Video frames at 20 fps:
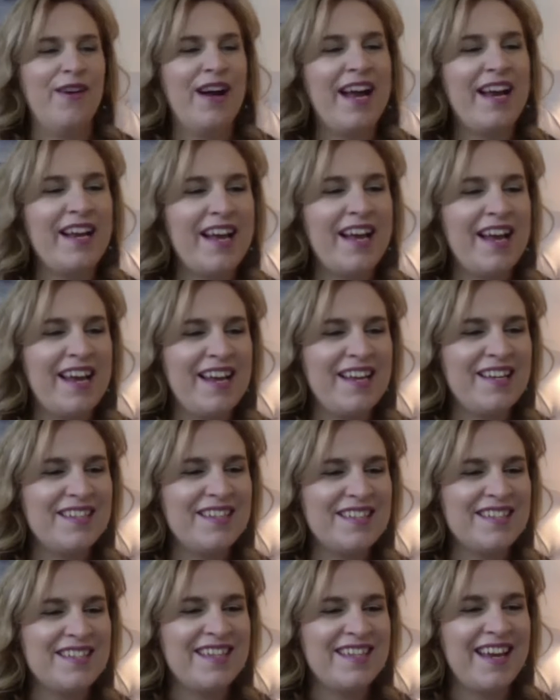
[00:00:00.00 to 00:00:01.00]
Hi
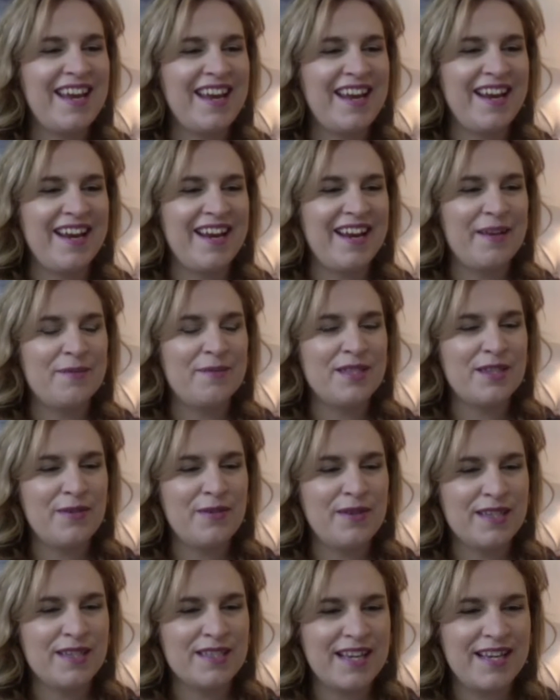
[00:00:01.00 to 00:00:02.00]
guys, yay. I'm so
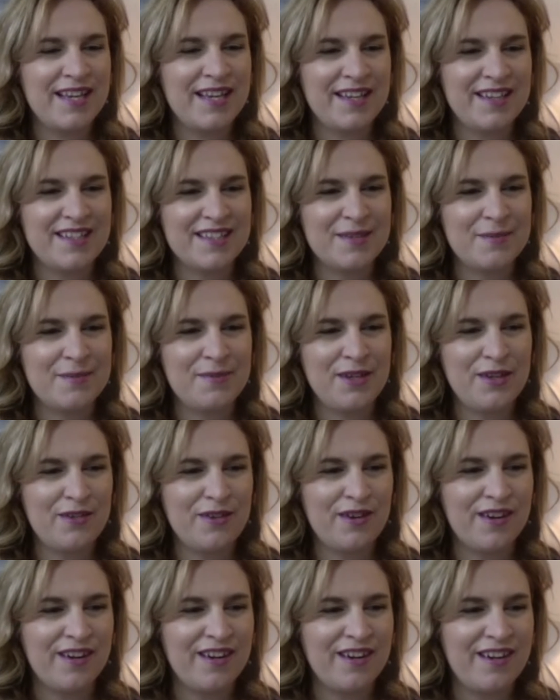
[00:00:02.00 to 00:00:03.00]
excited that some of you
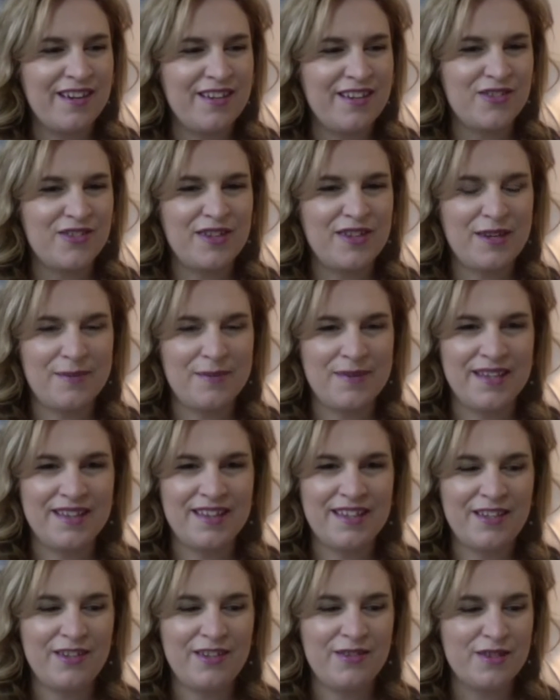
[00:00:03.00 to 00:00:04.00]
are already joining me.
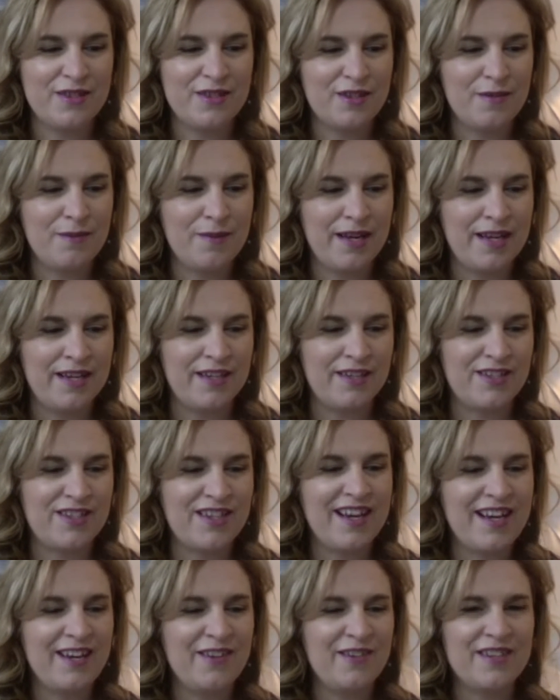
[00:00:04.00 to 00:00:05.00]
Thank you so much.
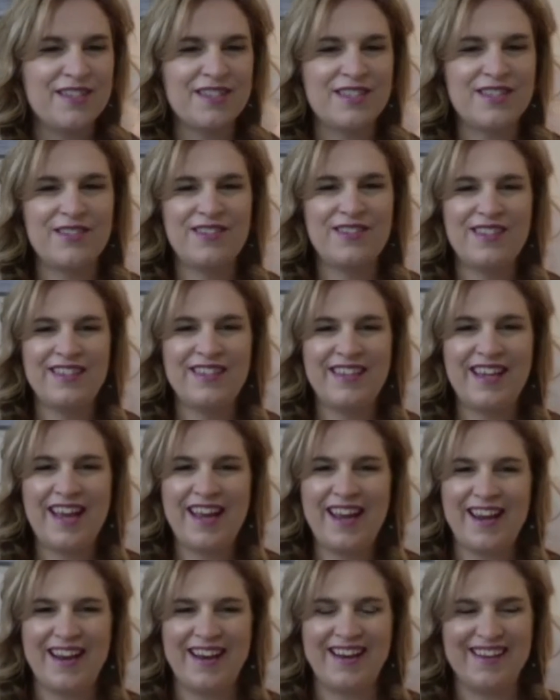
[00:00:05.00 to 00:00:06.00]
Hi Crystal,
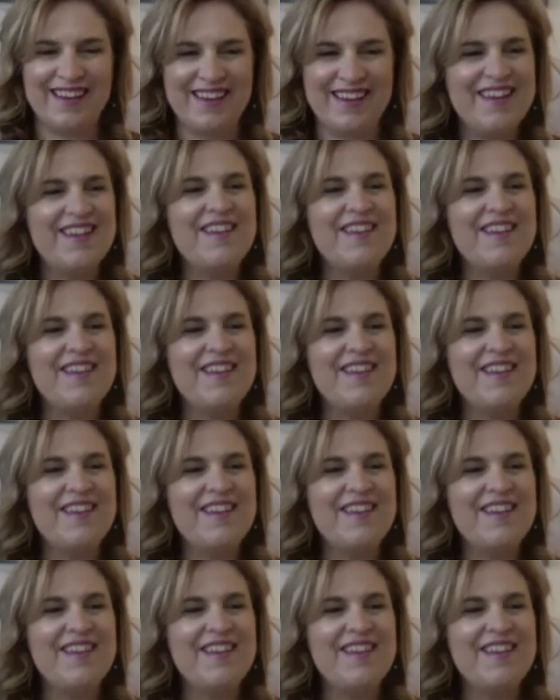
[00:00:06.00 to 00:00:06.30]
yay.